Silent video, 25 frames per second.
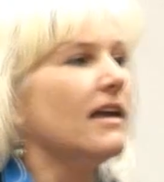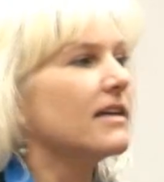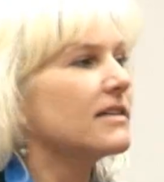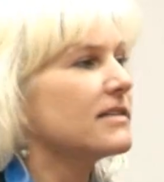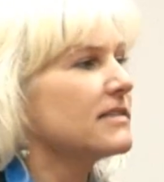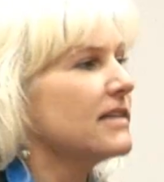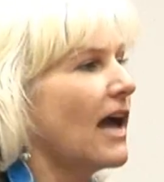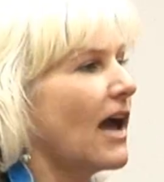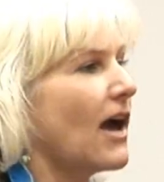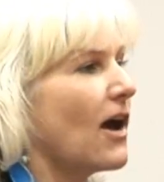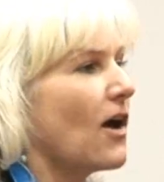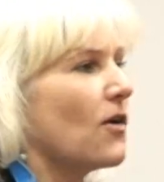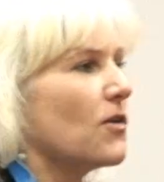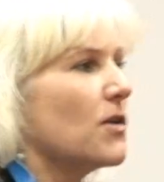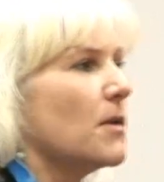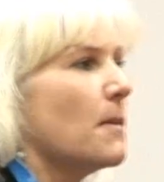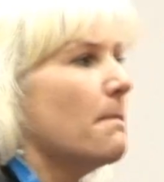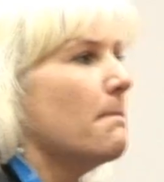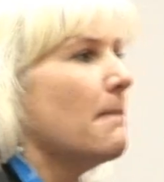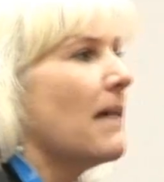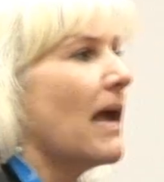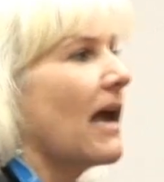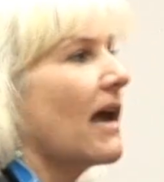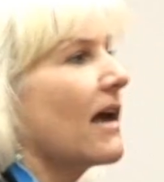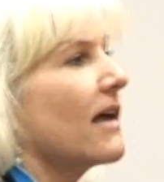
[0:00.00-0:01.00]
is how
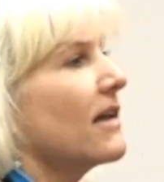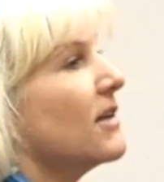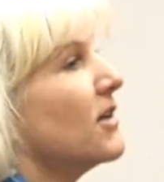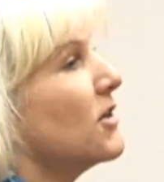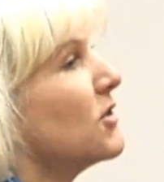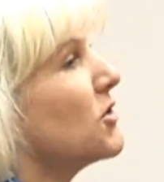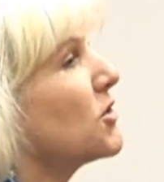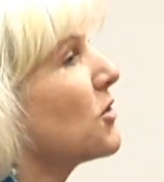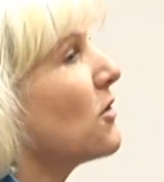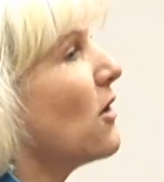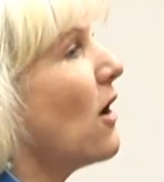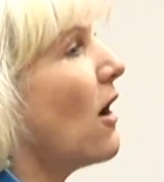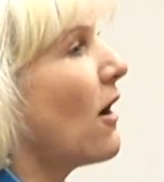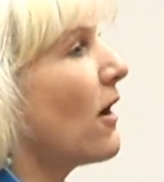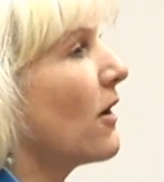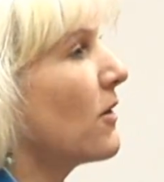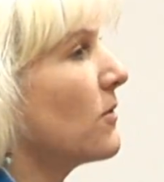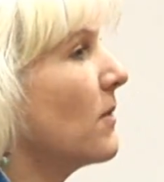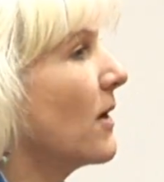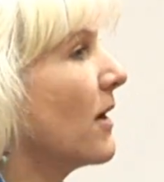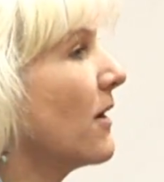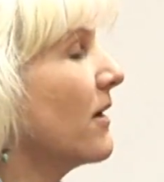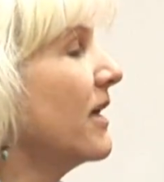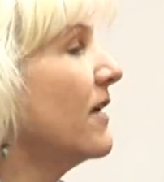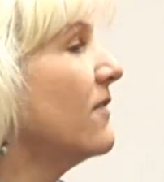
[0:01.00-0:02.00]
to manage your
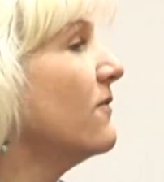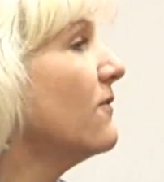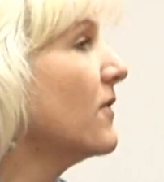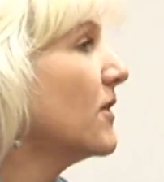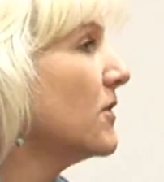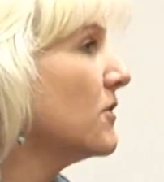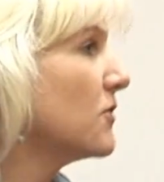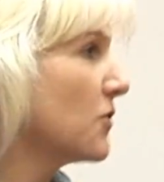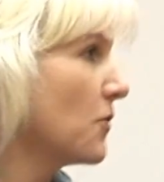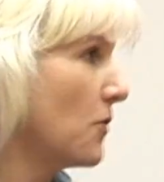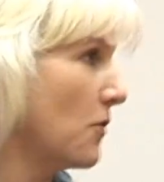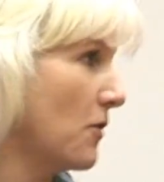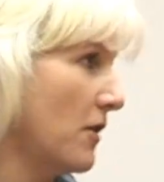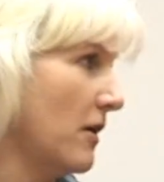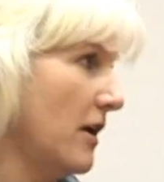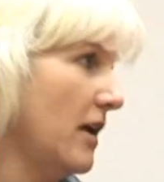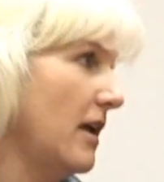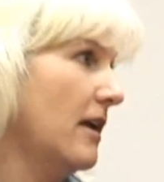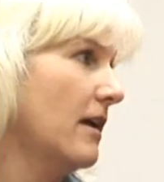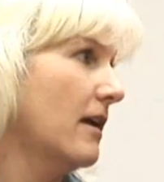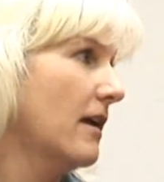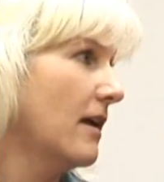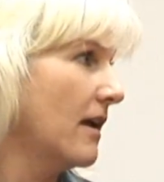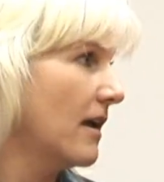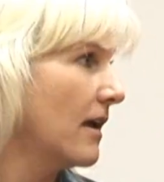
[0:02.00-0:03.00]
hardware
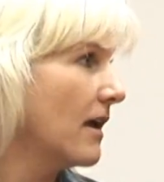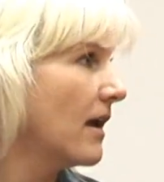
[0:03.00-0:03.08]
inventory.